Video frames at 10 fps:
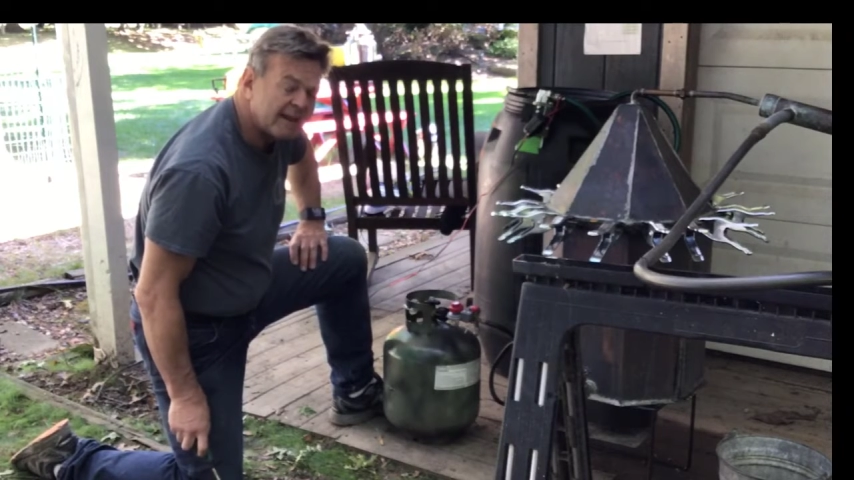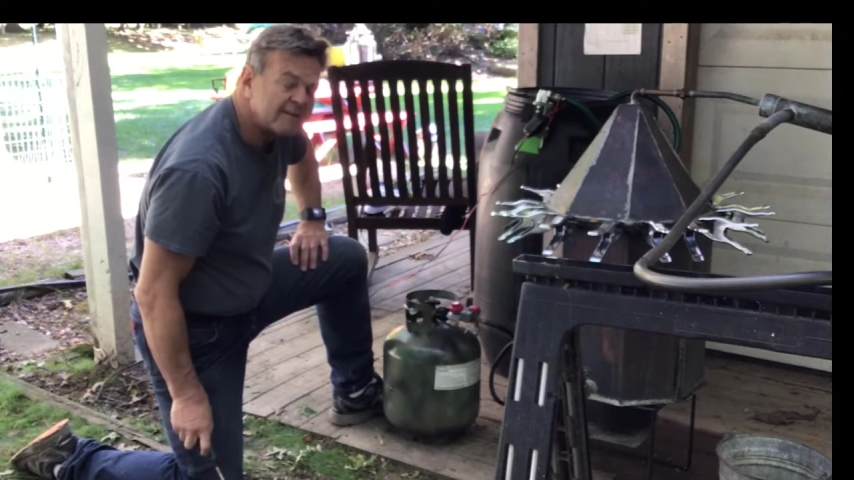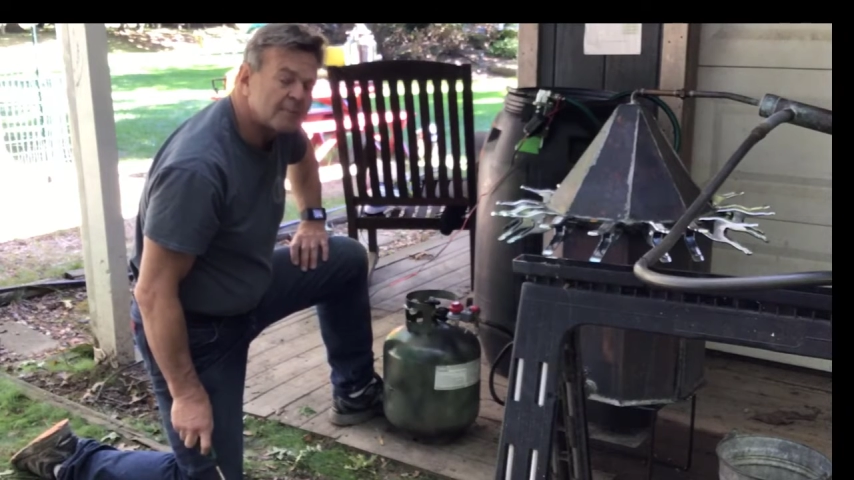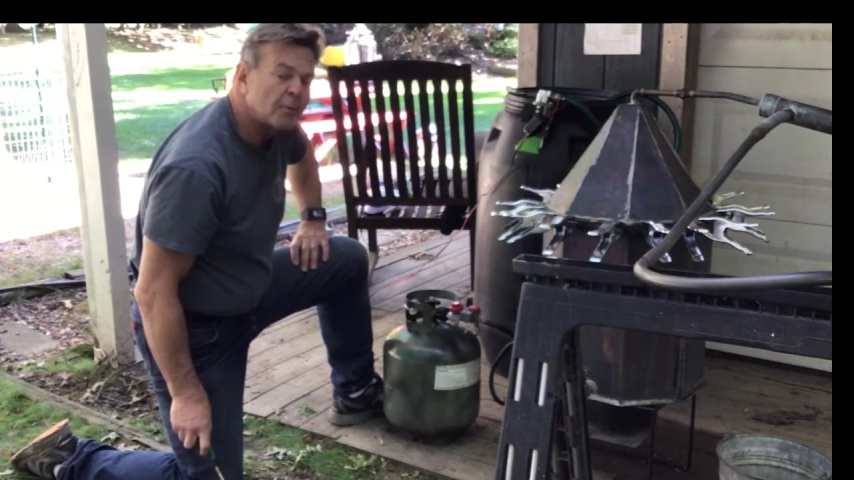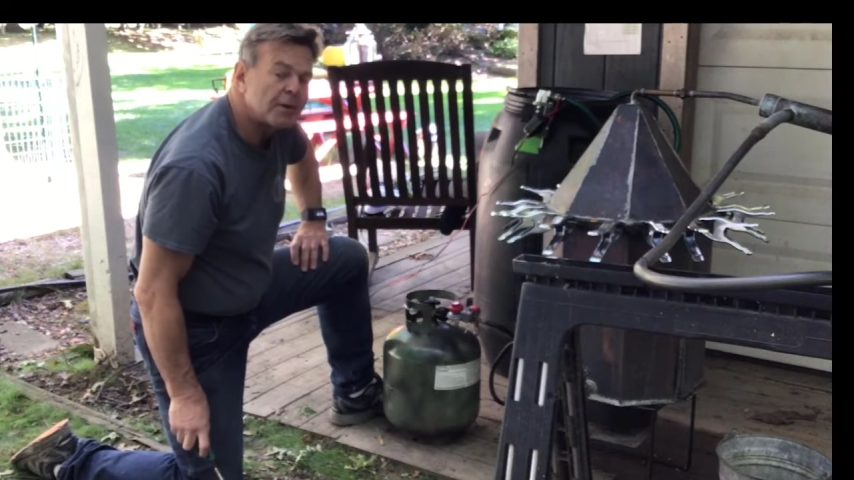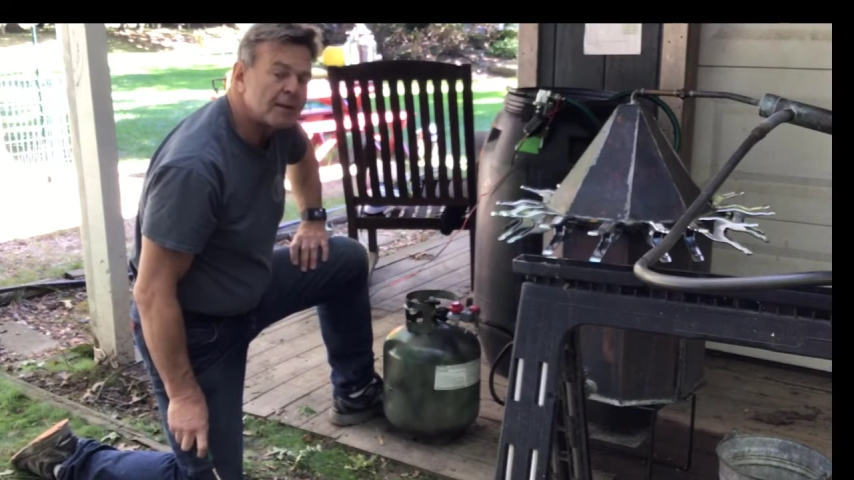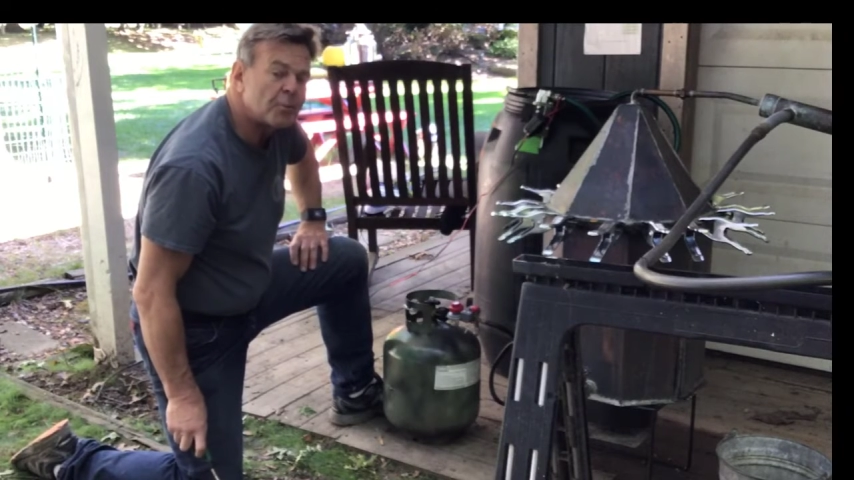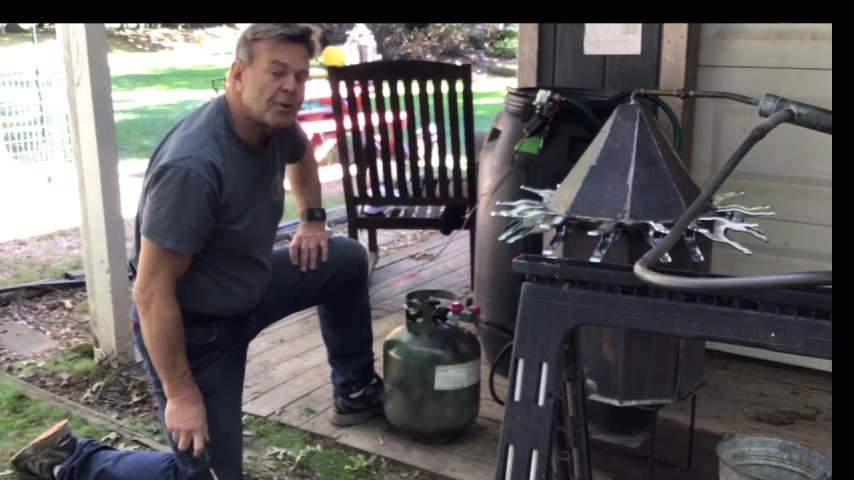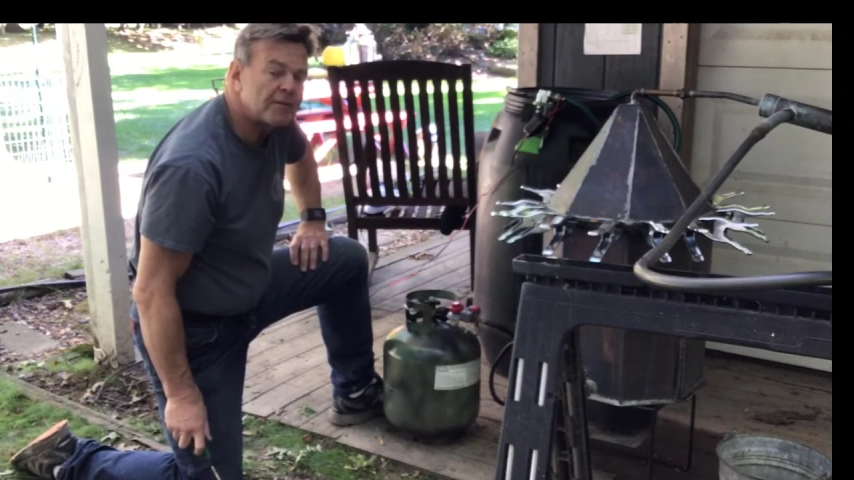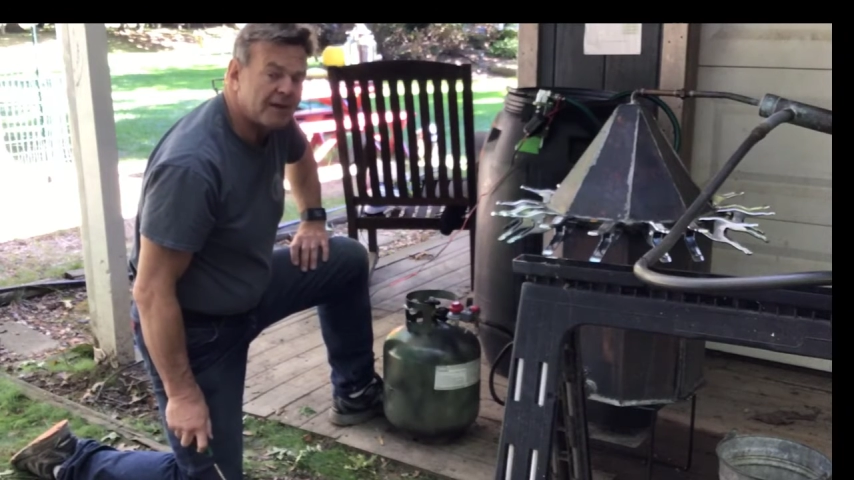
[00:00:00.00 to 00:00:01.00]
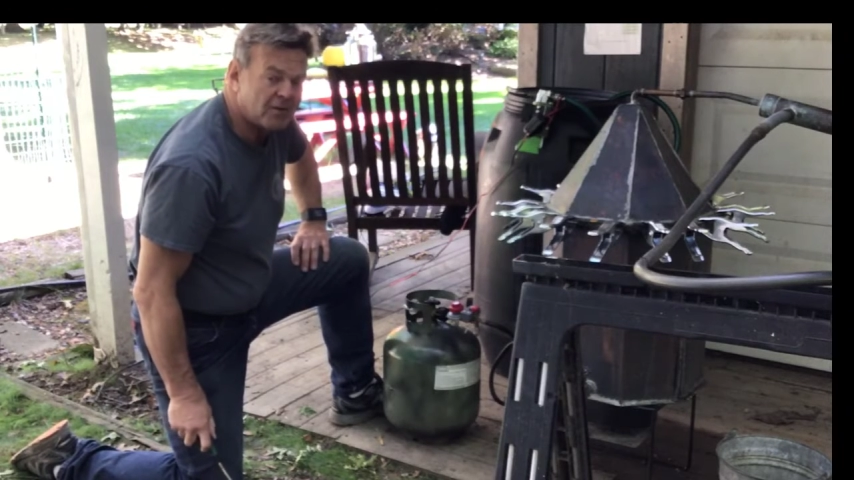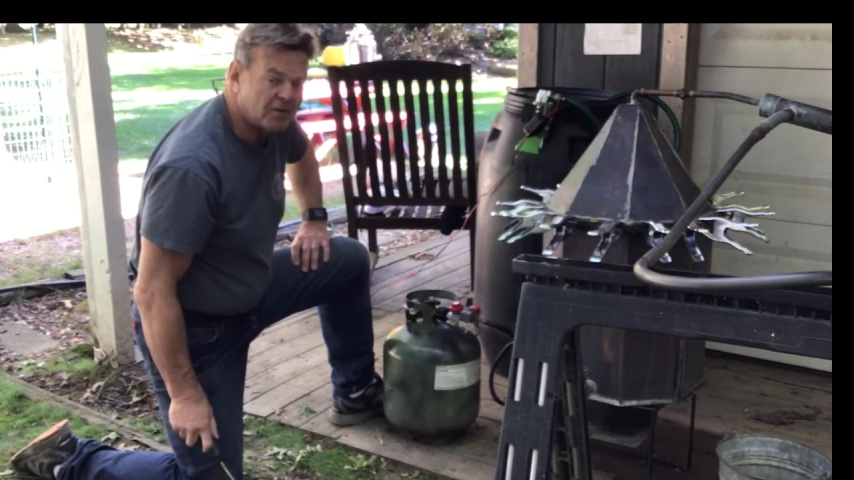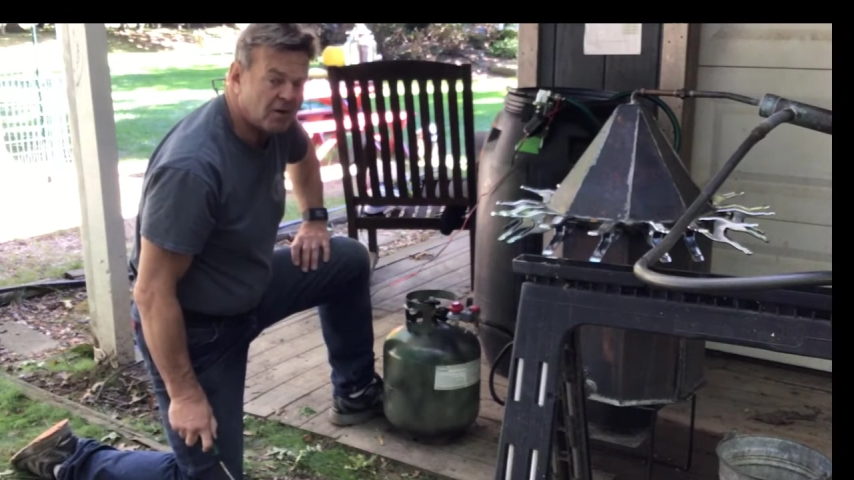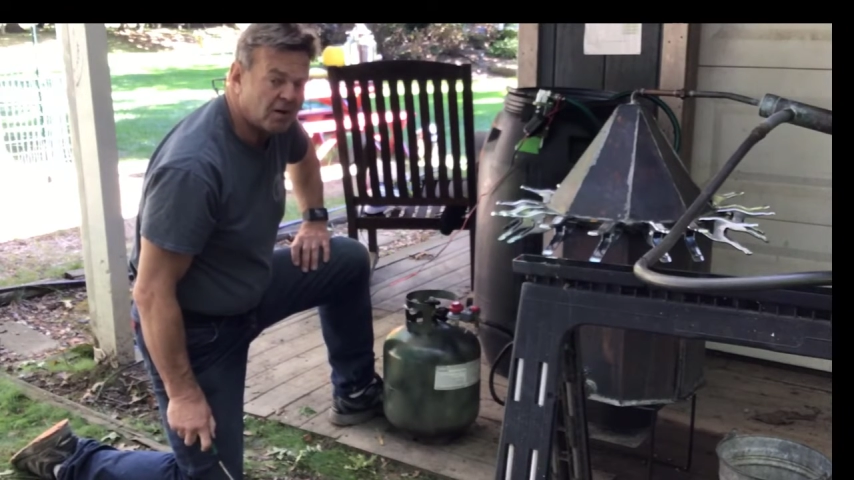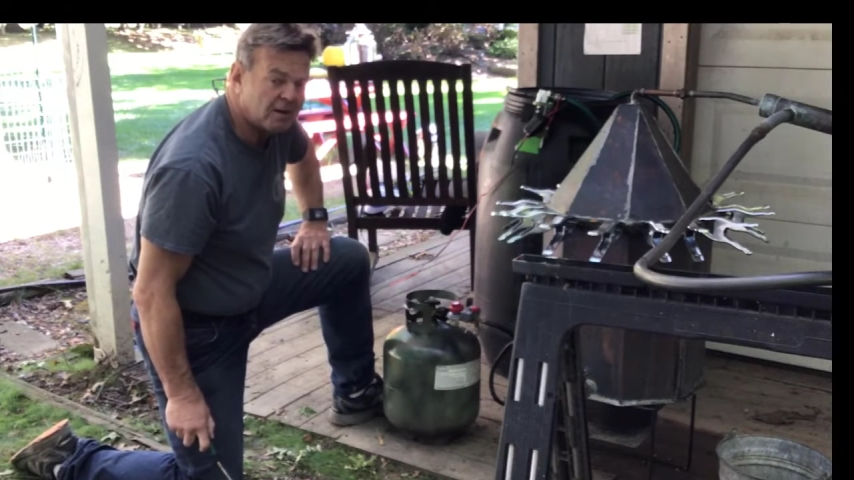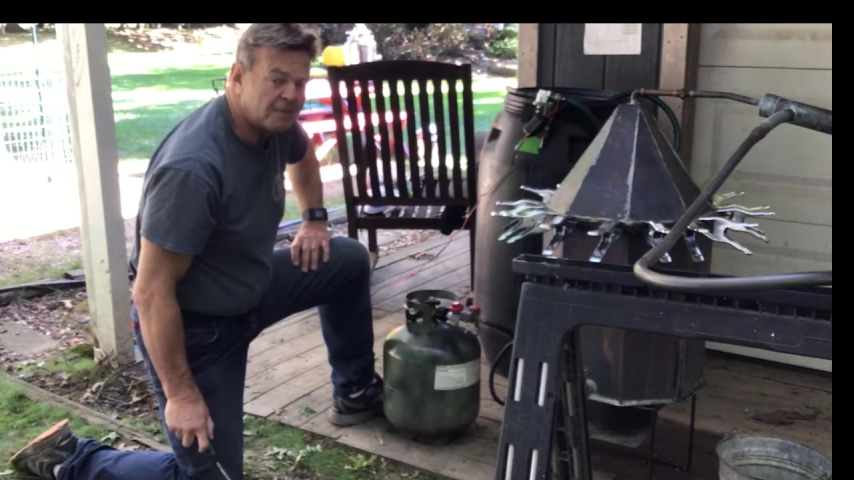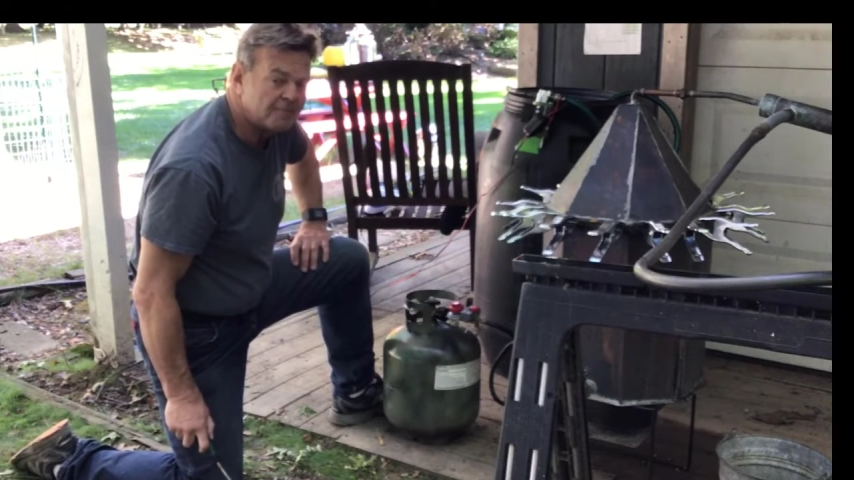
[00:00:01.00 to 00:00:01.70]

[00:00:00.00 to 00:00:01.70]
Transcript: That's the boiling point of alcohol.